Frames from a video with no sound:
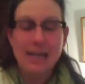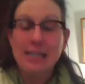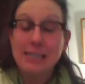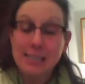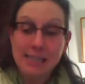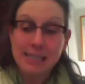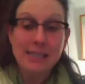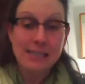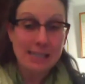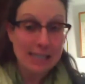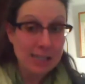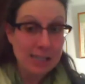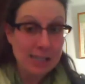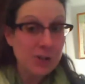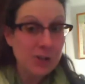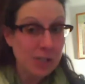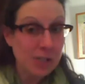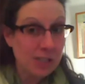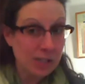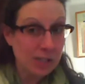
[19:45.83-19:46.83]
She is
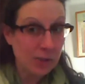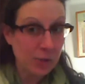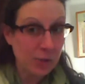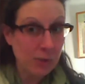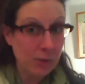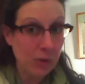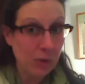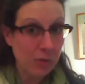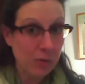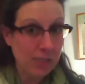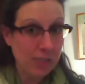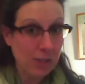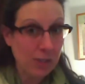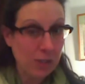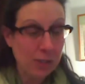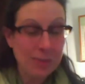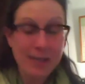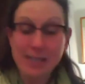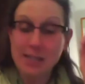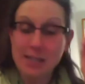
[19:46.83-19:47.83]
interested in doing more
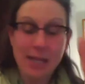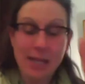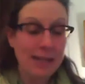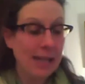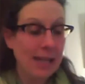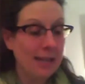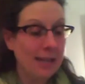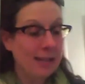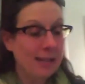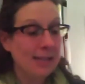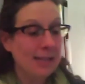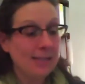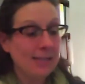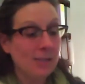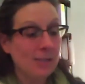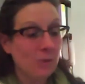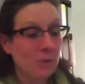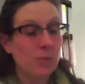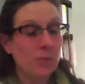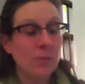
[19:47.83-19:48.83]
research because, and this
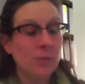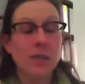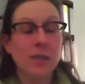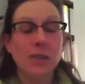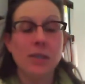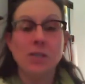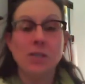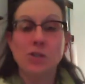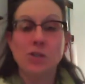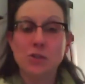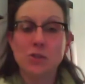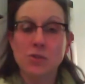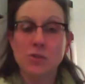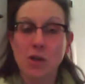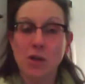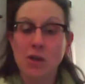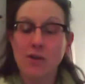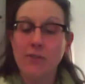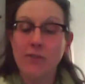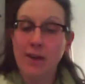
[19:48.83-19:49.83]
is a really
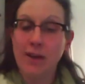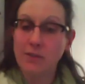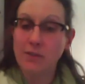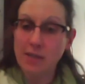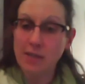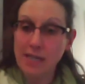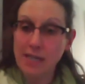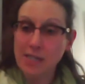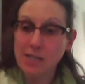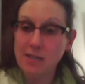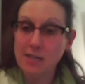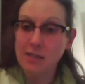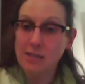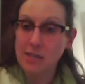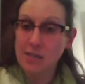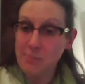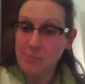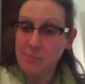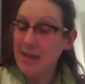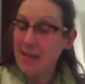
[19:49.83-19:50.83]
strong foundation
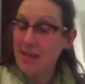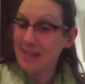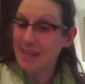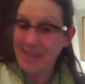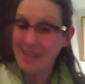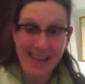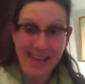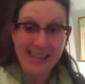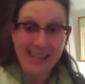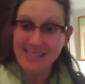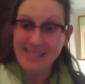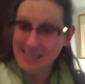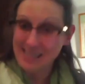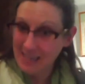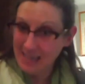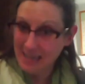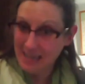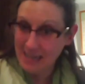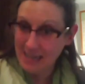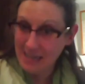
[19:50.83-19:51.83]
to make a case
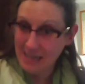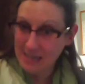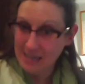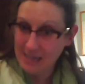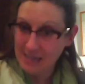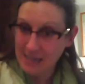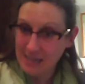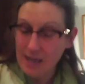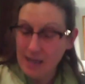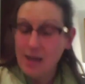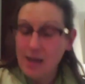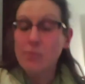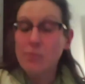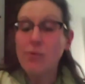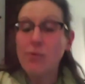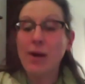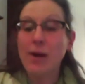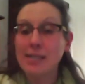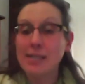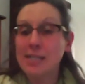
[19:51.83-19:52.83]
that
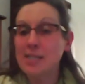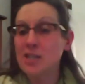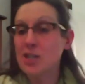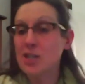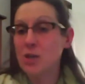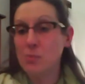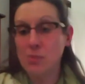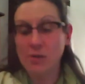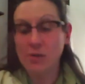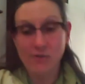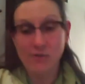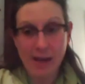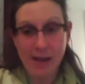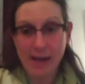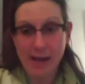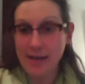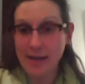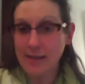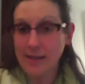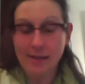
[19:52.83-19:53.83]

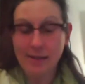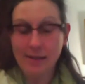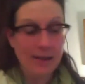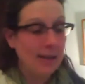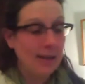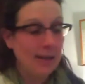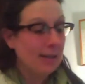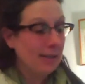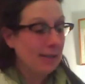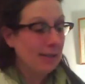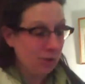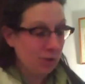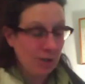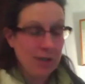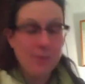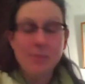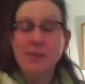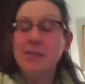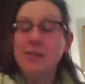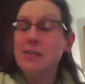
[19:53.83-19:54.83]
practitioner-provided
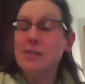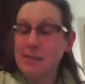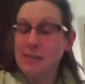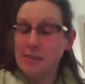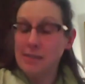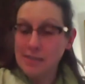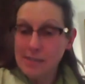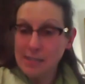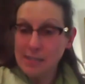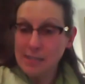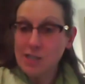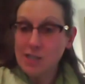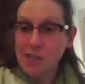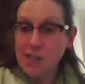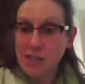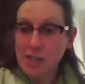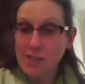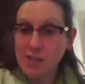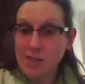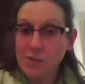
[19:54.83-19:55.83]
treatments such as in
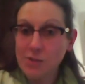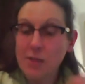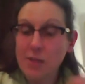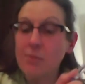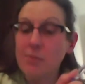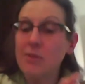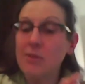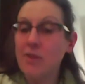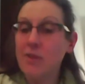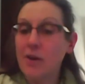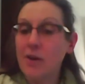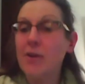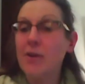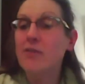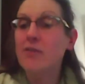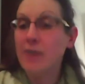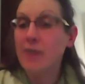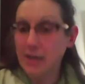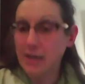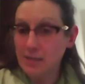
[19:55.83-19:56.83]
Shiatsu can be very
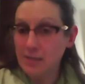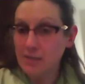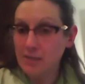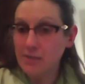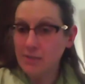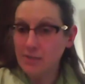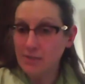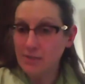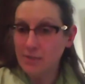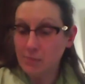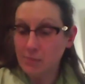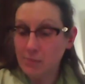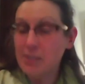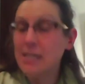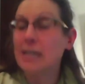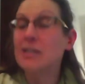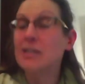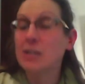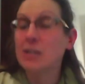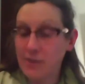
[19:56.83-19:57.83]
effective
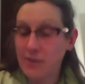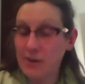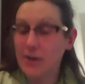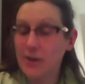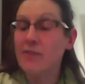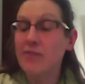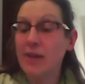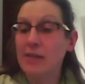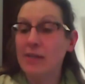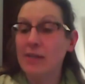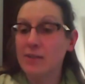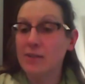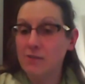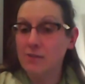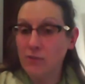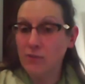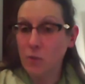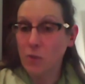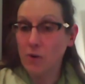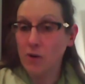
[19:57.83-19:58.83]
potentially very effective
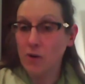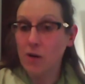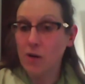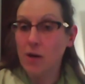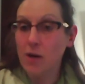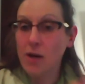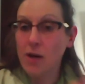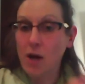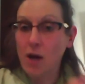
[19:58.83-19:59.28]
for